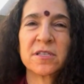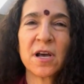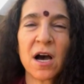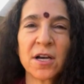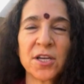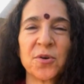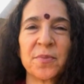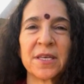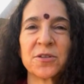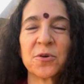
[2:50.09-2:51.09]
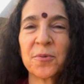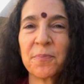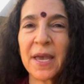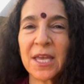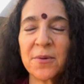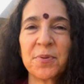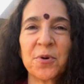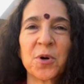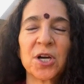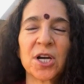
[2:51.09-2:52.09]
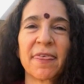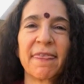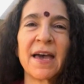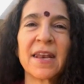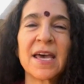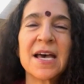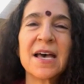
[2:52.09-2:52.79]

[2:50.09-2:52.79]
document or paperwork that